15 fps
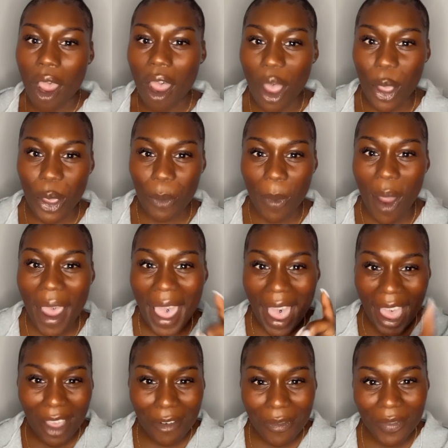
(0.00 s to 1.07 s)
I
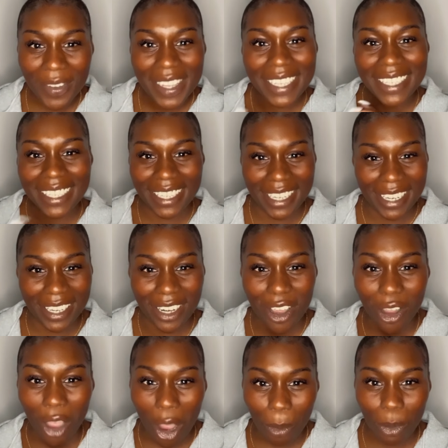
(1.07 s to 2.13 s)
have seen a
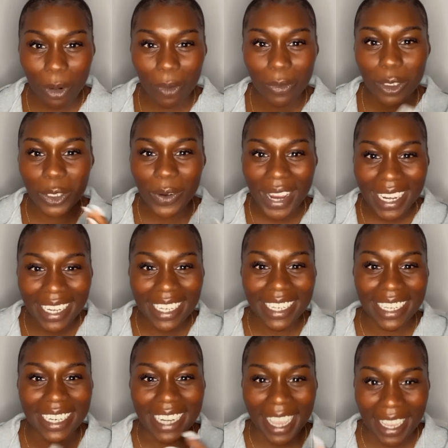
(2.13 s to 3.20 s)
couple of
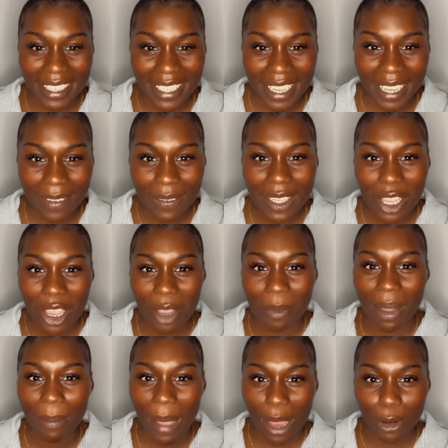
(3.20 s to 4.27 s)
trending negatives
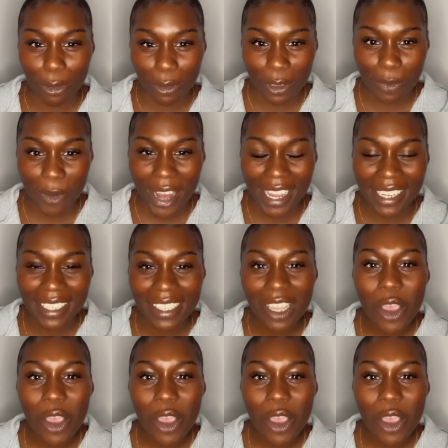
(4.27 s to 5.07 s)
about knotless braids,